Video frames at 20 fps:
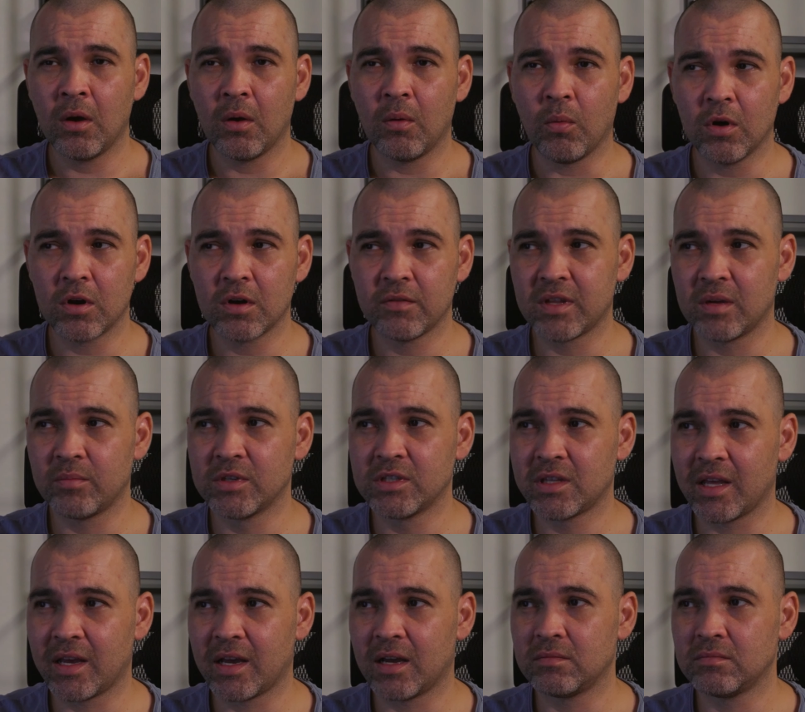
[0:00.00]
One of them
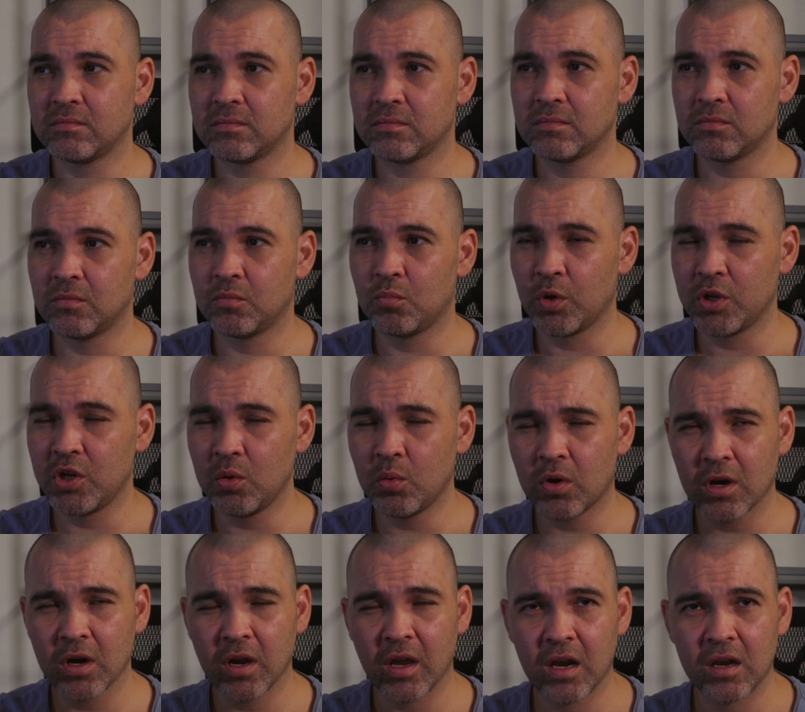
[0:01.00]
is that when you
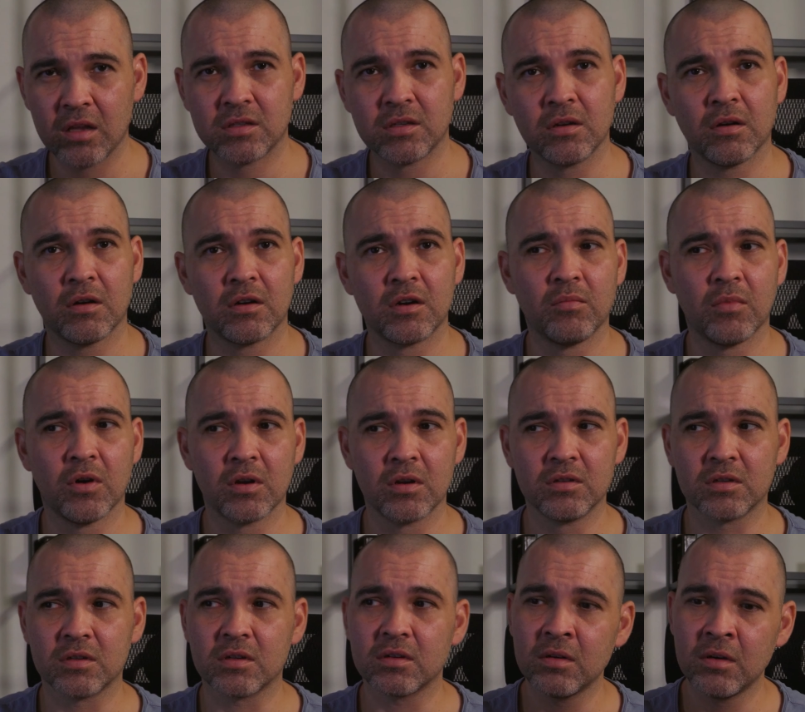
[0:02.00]
are editing on a
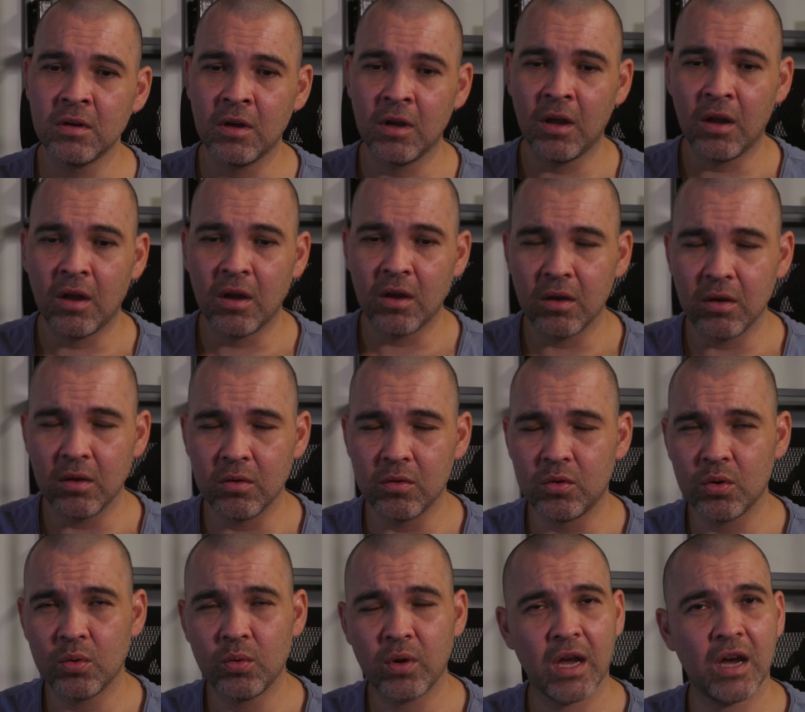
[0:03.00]
monitor, you
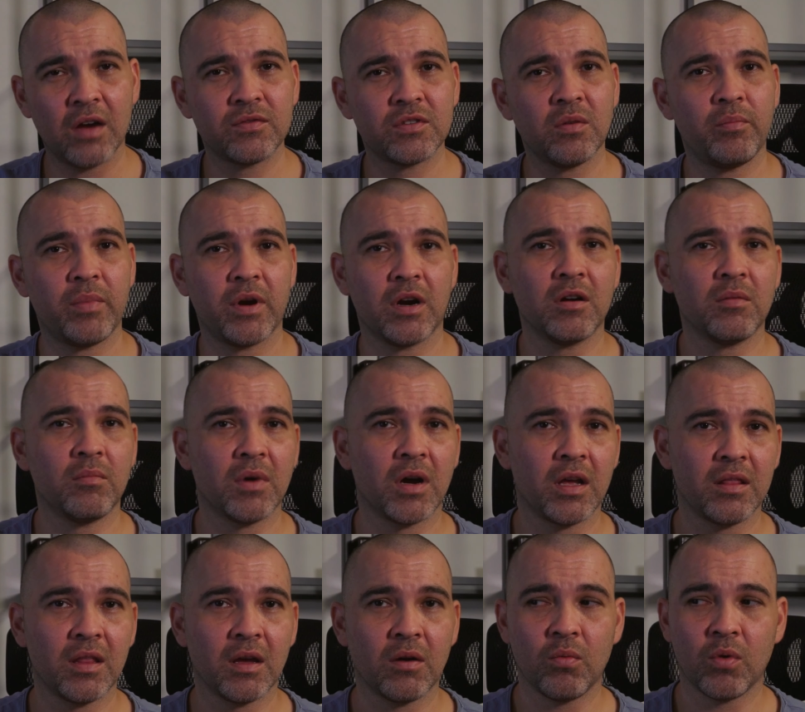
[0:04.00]
do have to bear in
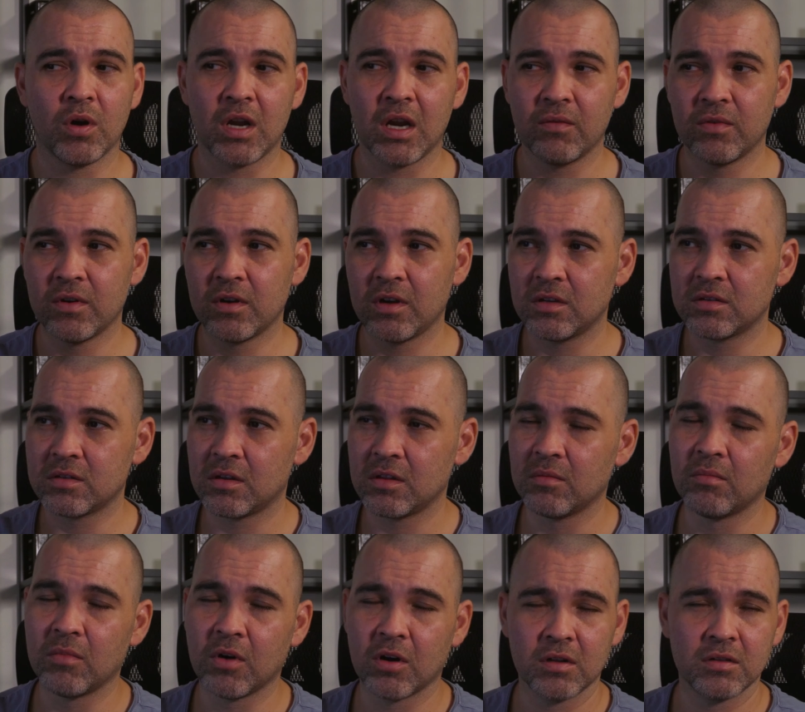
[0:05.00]
mind that whatever is on the
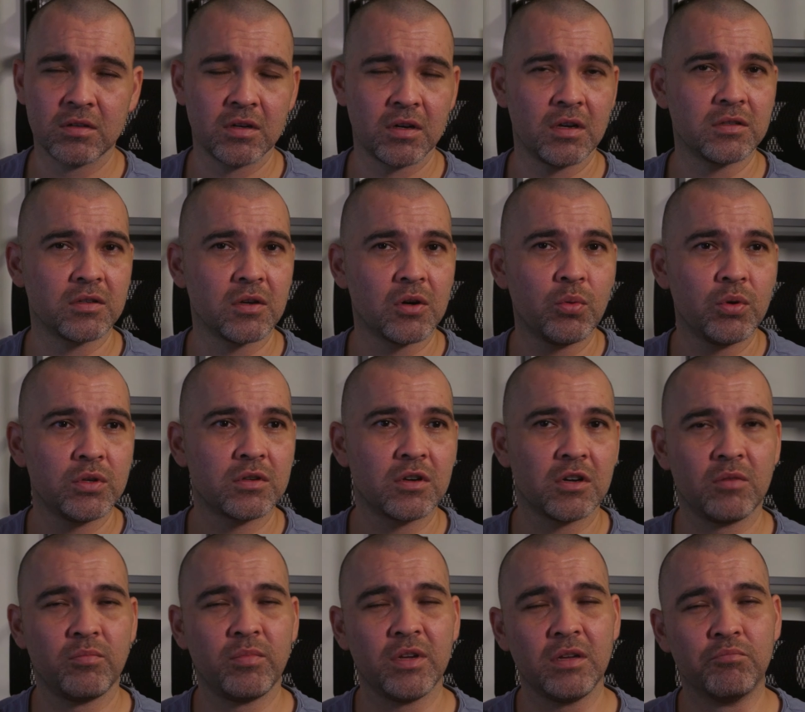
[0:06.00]
monitor is always
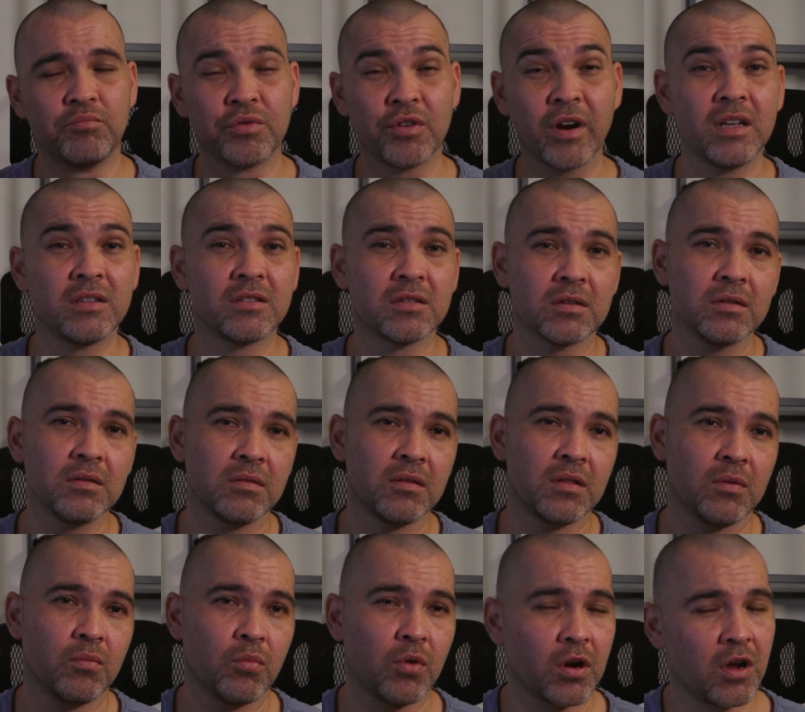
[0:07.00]
going to be brighter
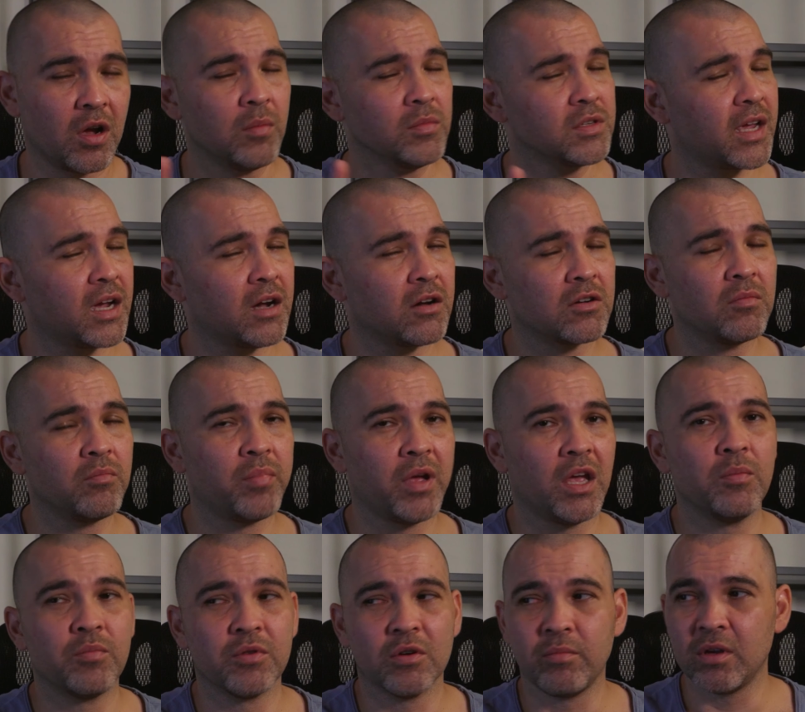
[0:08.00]
than what comes out on
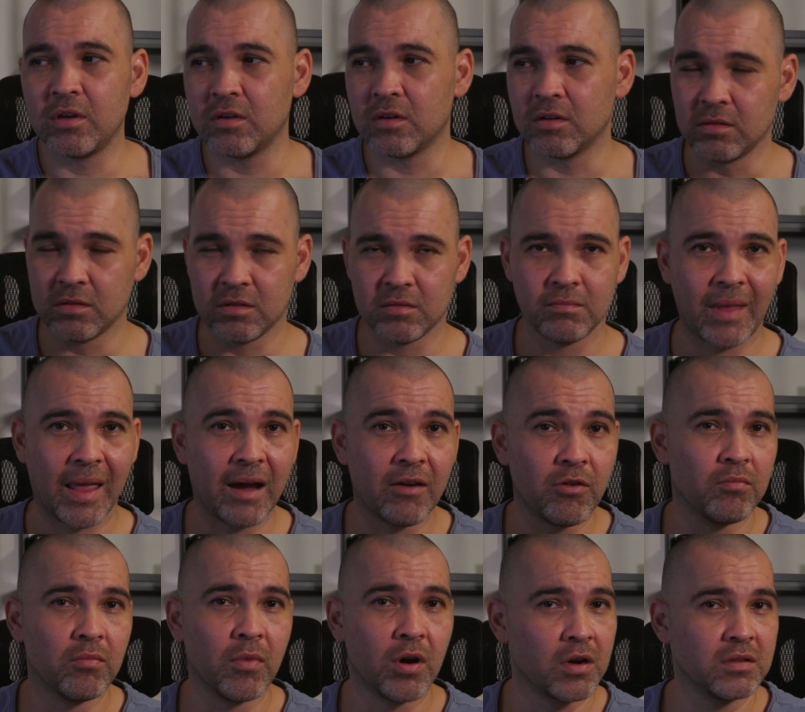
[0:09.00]
paper because
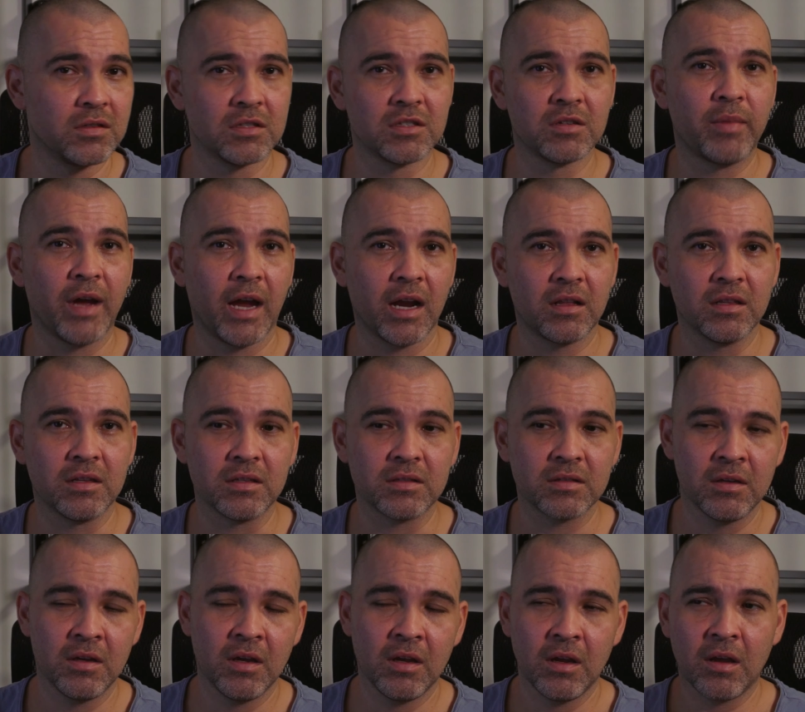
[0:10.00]
our monitors are
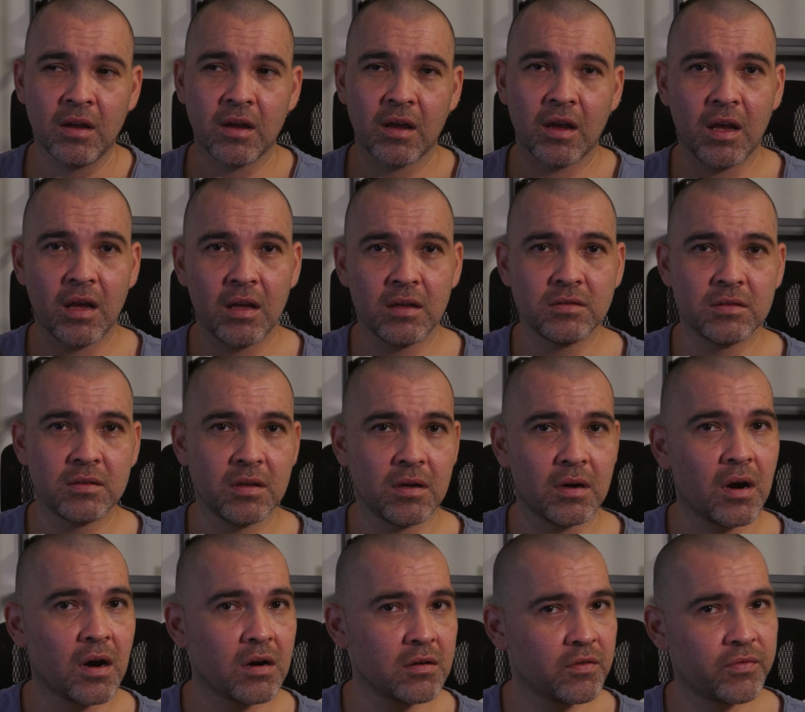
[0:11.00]
backlit. And
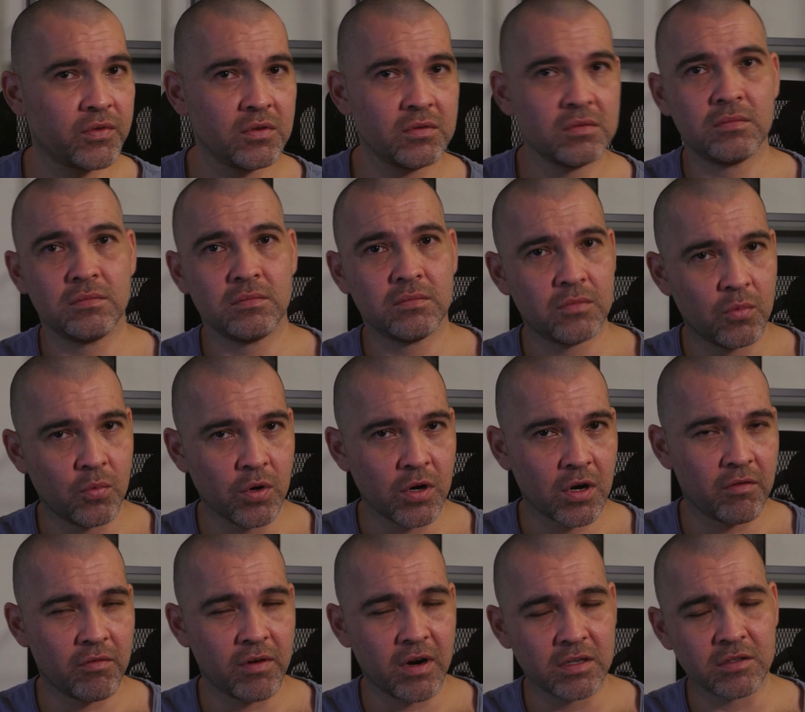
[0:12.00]
there are a few
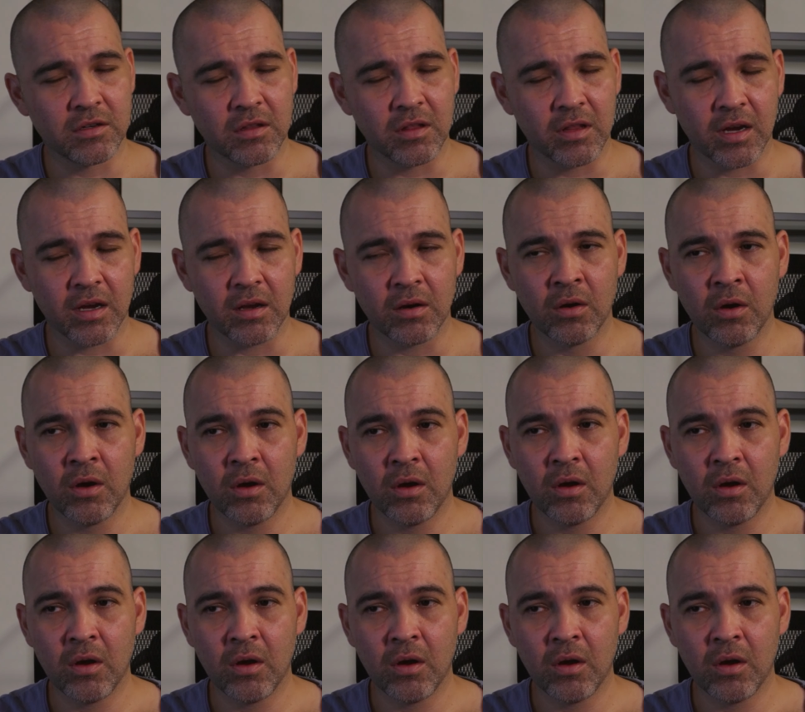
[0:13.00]
workarounds on that.